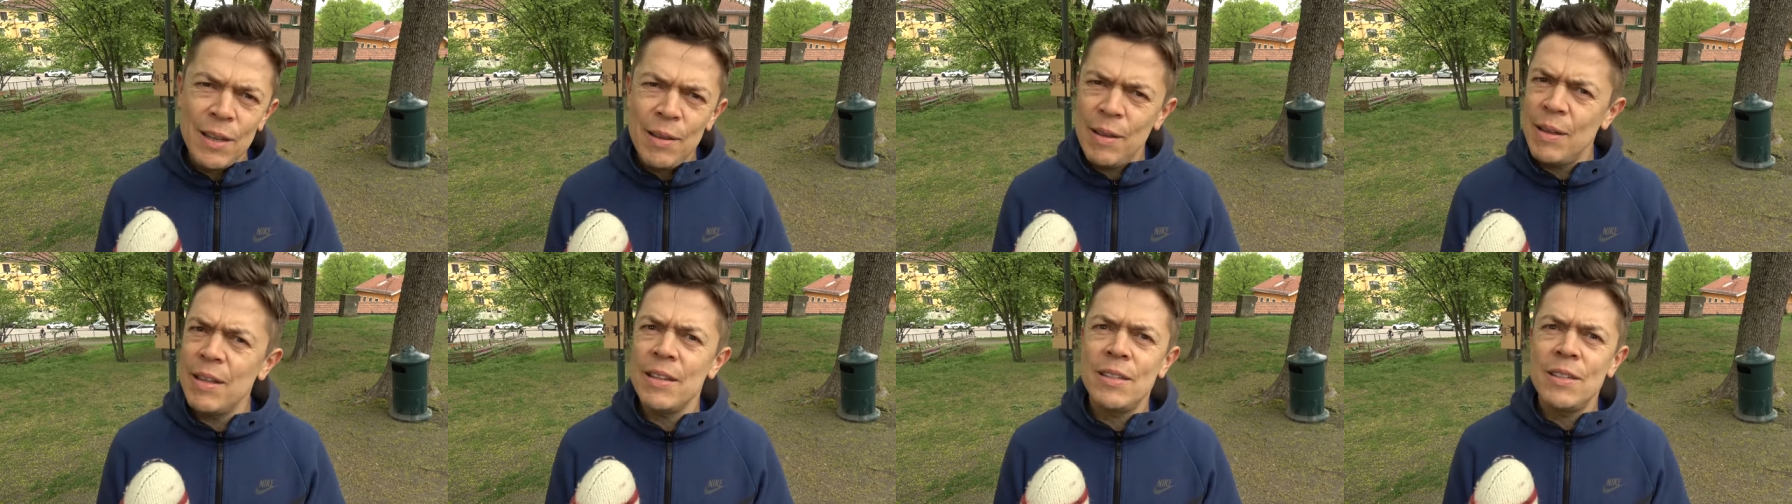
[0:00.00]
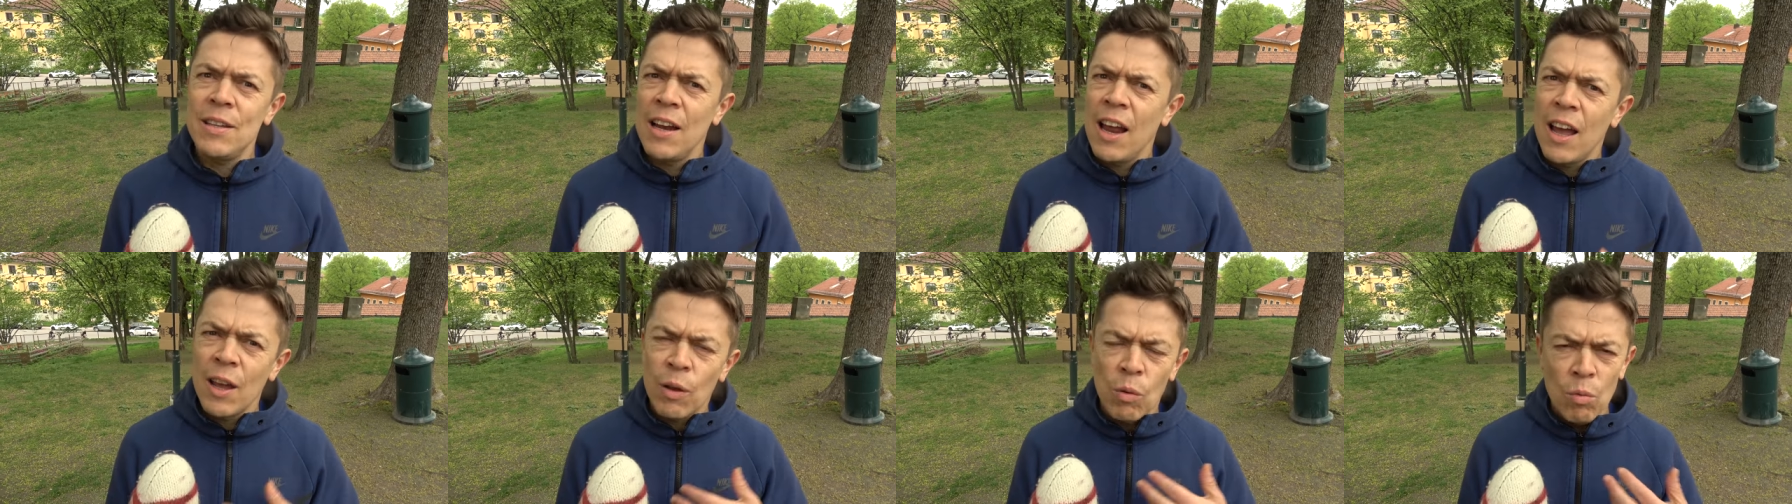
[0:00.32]

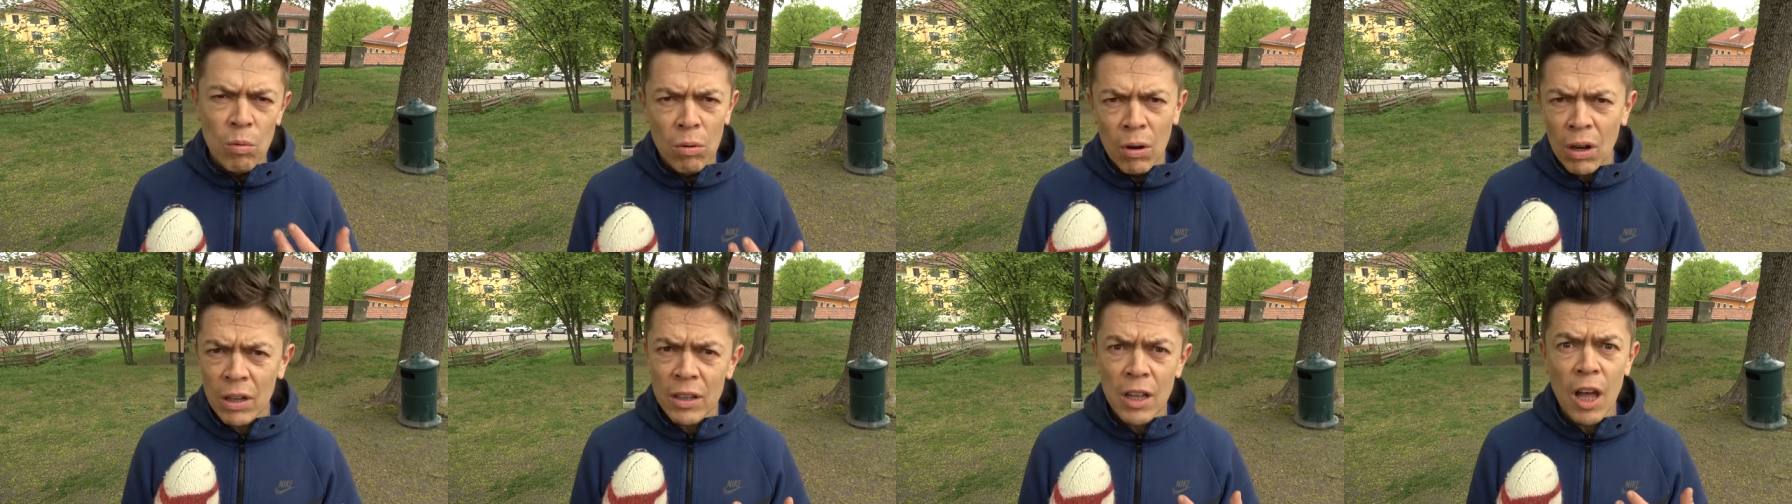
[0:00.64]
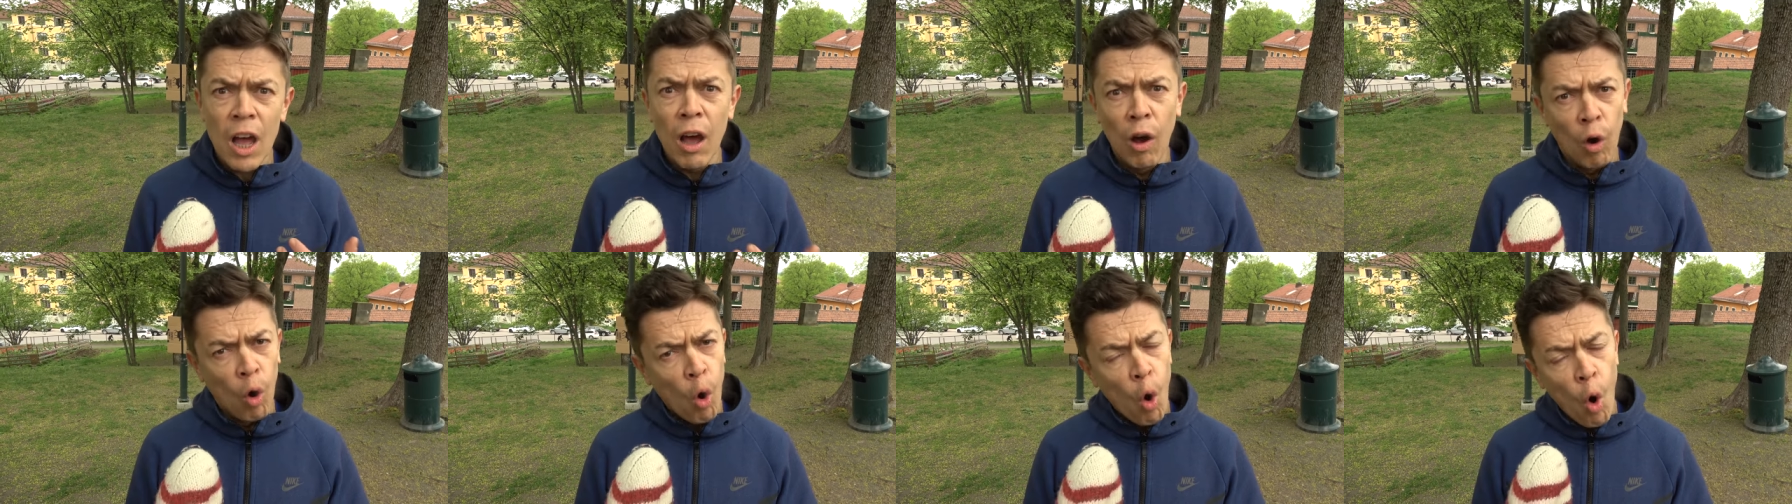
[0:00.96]
it's like what?
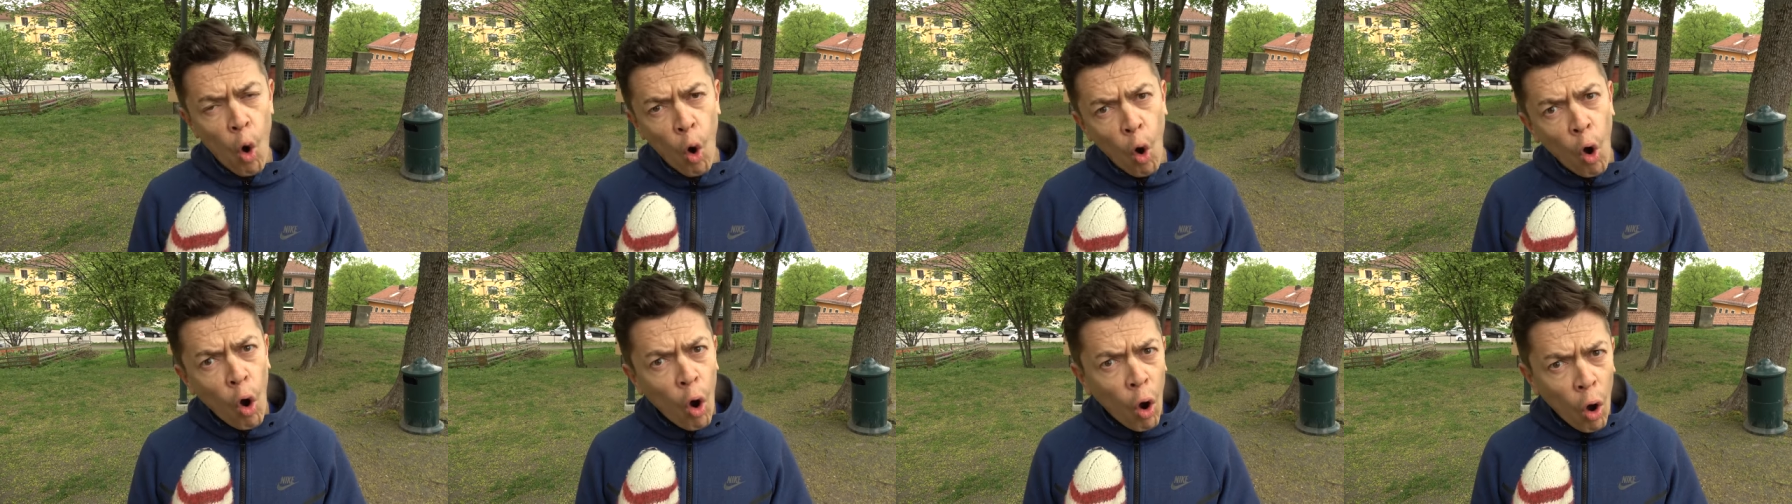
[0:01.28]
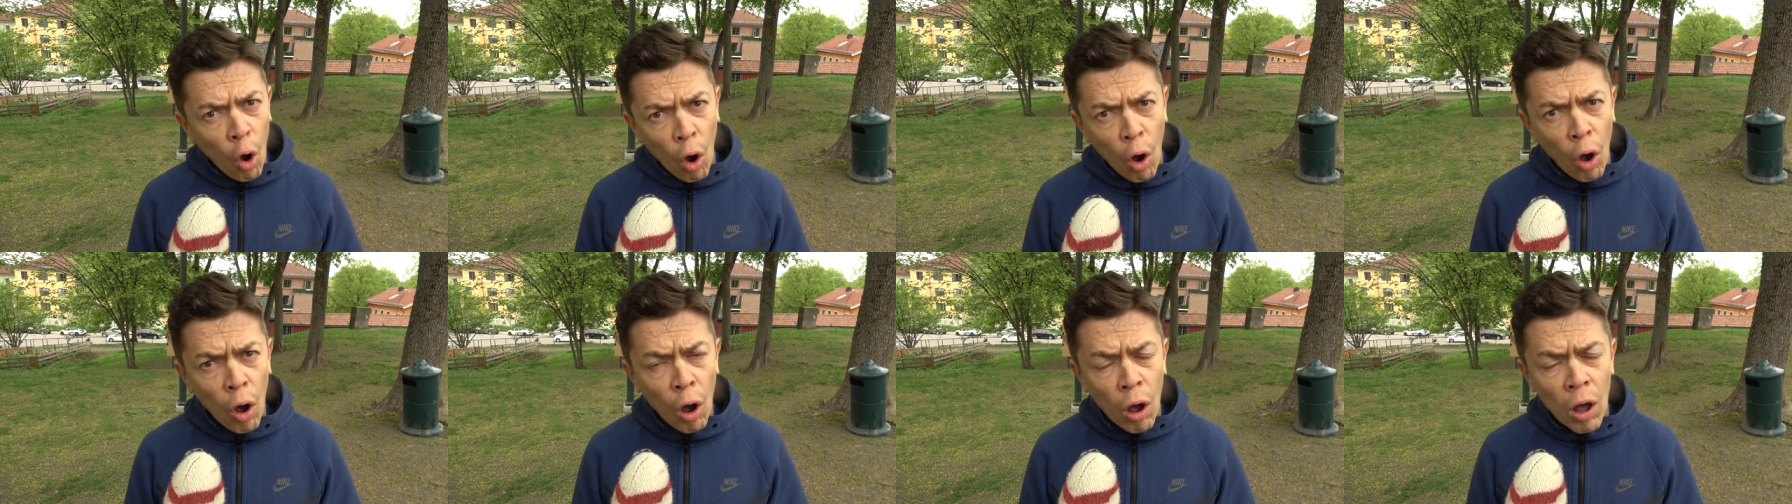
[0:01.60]

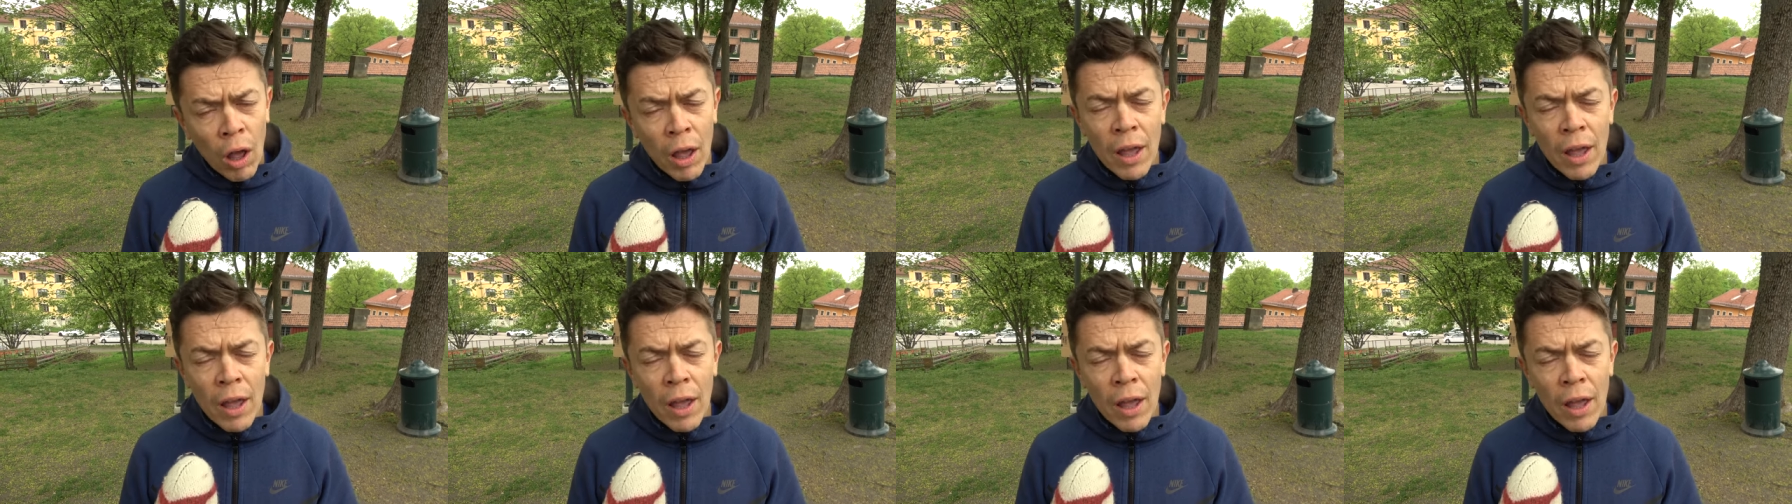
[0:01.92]
Oh?